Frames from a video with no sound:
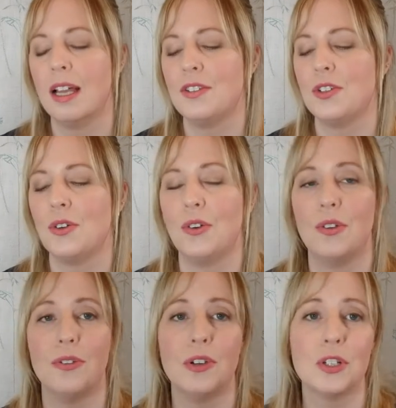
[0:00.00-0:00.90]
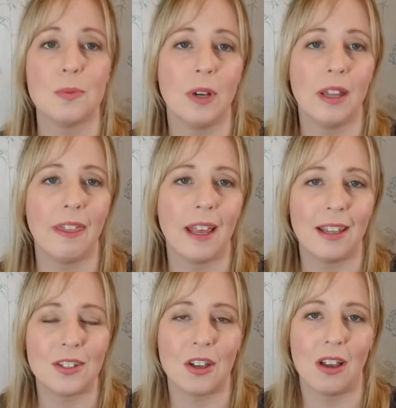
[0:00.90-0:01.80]
And so the first one
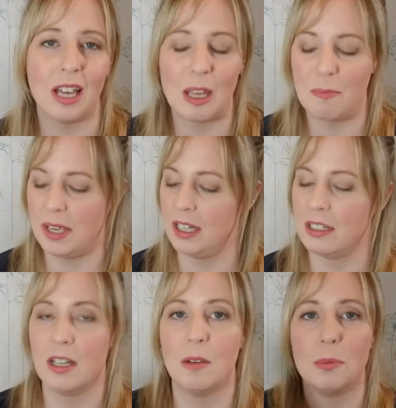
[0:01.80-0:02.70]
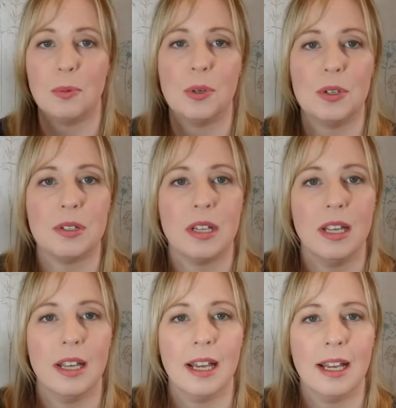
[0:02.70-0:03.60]
that I picked up was
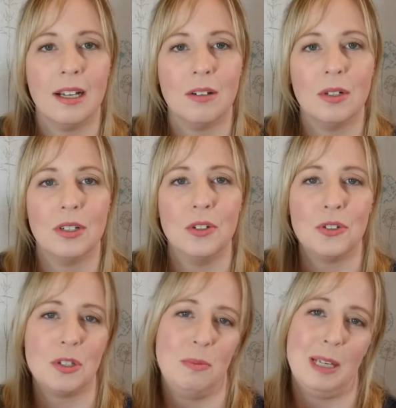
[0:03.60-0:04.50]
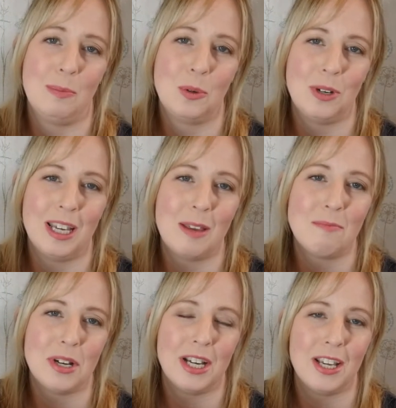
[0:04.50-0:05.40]
How Not to Be a Boy
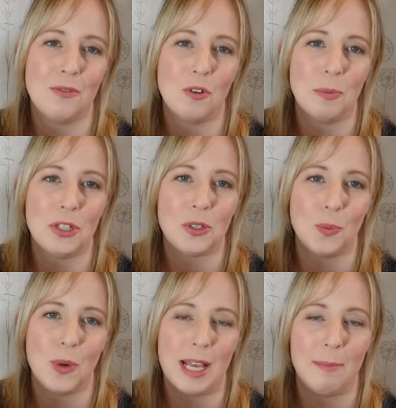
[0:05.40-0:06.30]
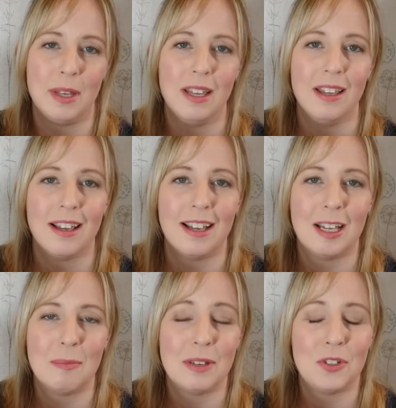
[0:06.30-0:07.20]
by Robert Webb.
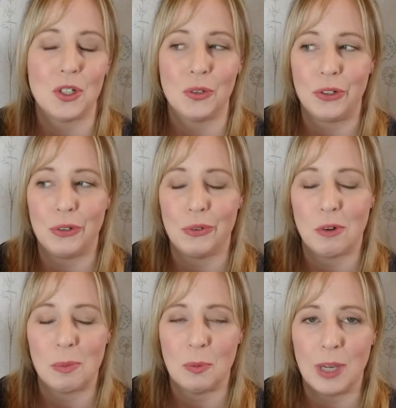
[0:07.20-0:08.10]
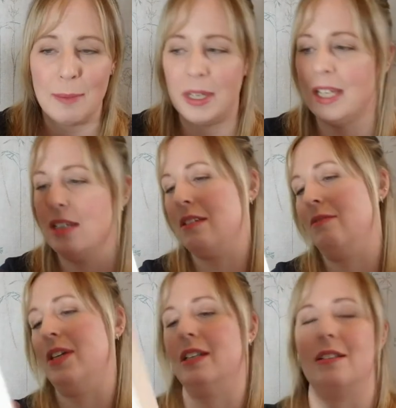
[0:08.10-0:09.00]
Um, if you don't know who Robert Webb is,
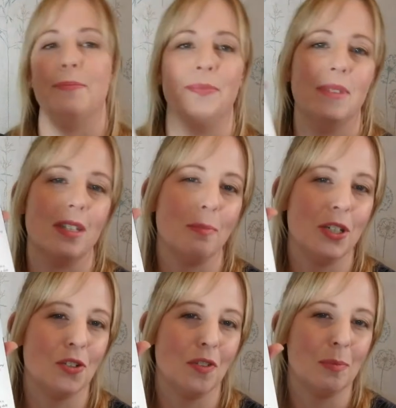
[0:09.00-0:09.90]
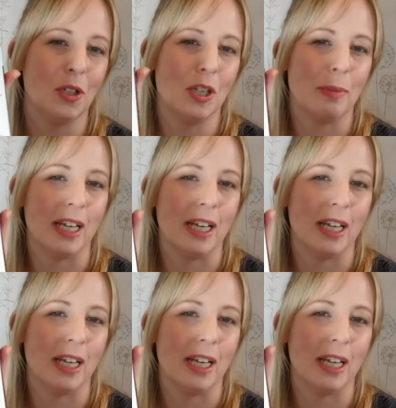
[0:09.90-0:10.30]
in fact, there's a picture of him on the